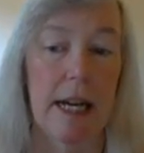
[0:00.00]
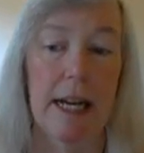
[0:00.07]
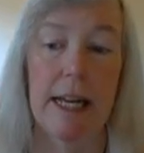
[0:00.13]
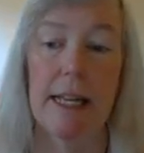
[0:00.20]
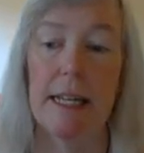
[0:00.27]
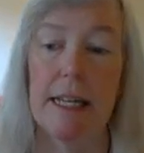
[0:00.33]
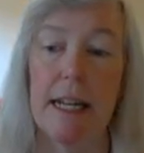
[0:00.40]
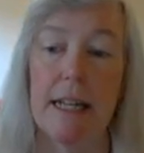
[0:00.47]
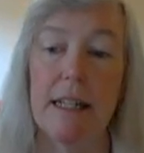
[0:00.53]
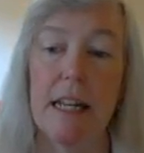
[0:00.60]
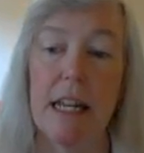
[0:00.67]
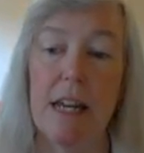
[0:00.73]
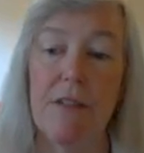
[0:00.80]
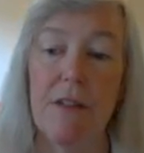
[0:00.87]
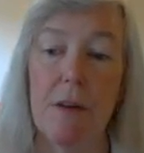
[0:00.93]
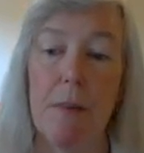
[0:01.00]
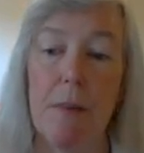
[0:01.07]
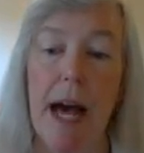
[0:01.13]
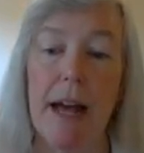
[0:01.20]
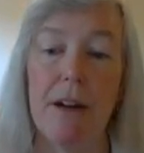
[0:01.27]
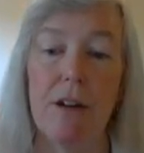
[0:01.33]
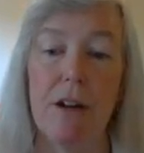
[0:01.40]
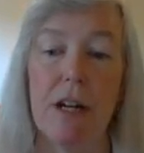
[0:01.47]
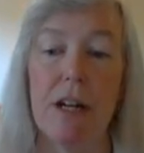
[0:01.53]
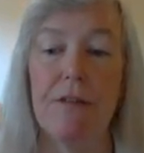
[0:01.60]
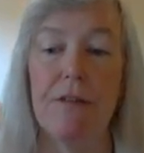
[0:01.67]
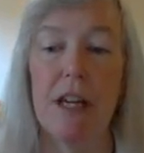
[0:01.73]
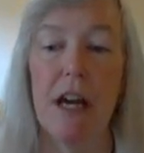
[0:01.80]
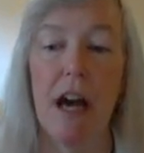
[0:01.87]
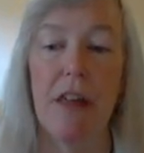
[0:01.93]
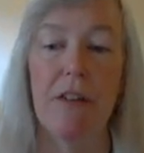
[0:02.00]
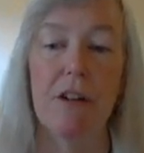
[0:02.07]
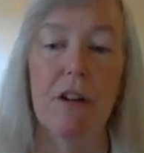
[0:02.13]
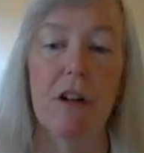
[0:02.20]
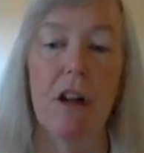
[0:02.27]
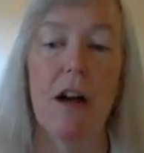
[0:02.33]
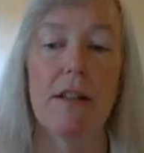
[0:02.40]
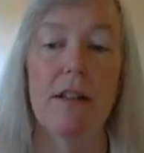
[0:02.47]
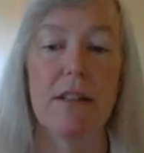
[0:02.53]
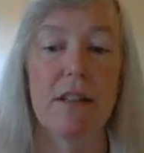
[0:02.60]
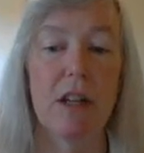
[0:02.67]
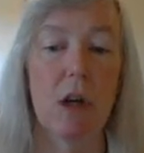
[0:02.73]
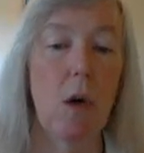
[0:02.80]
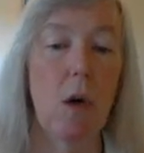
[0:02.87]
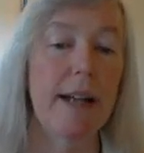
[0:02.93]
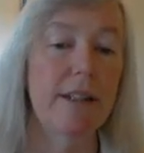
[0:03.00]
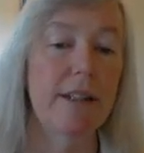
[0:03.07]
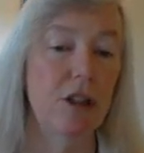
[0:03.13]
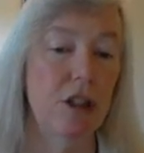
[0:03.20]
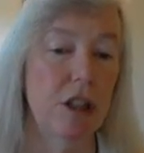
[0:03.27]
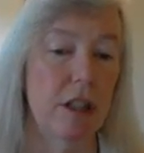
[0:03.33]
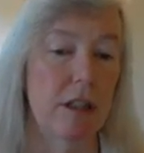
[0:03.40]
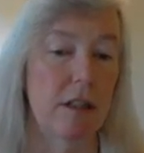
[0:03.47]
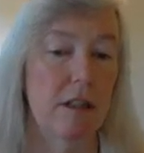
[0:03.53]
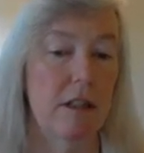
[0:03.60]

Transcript: It doesn't even matter if the other clause is a question.